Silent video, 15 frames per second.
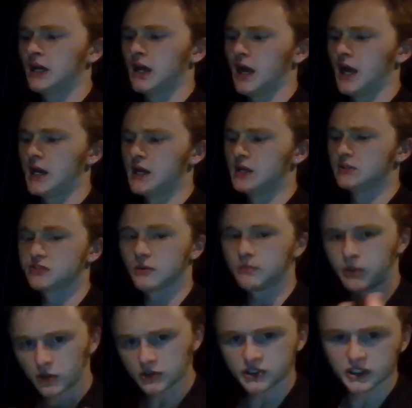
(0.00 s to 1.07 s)
as a
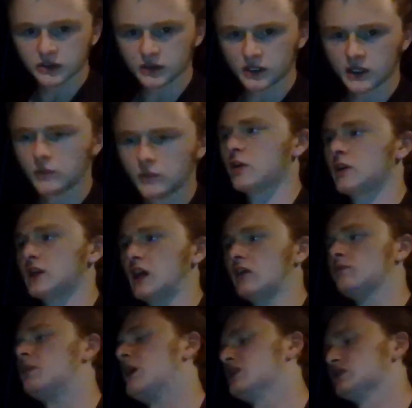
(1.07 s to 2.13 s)
person and wanting to
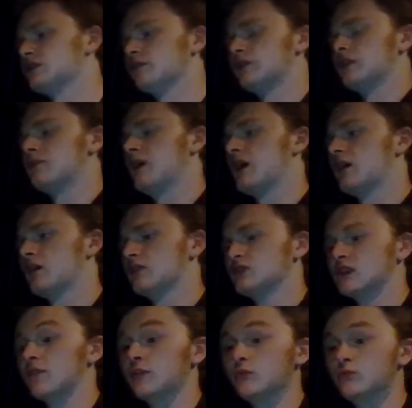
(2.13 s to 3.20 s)
have positive feedback on
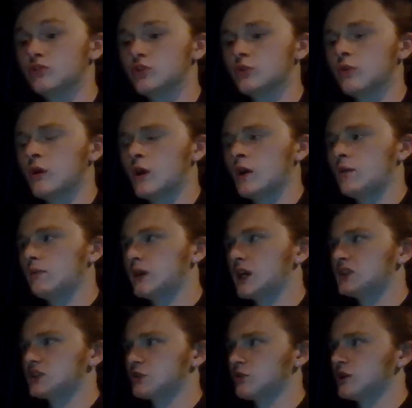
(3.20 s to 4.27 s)
stuff you do, but
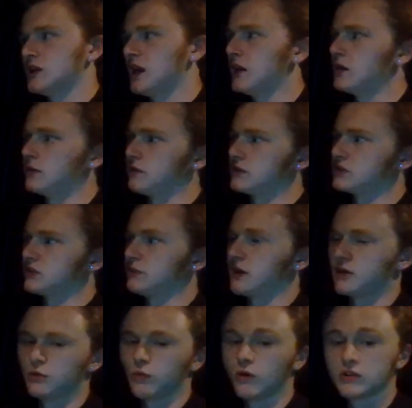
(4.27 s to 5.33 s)
as a creative and
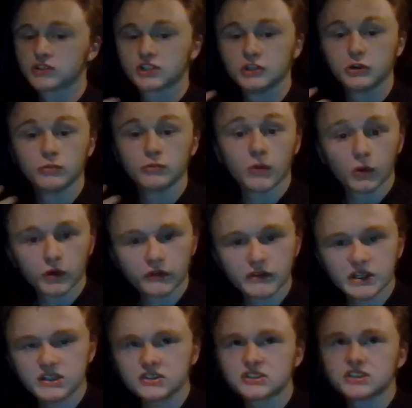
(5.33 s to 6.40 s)
somebody who wants to do more of
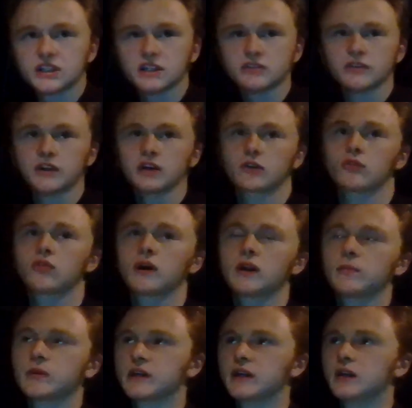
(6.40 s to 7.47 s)
this, it's
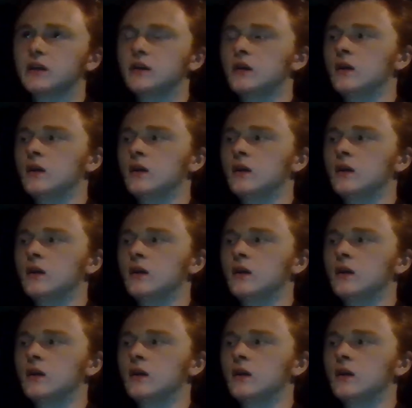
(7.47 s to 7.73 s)
incredibly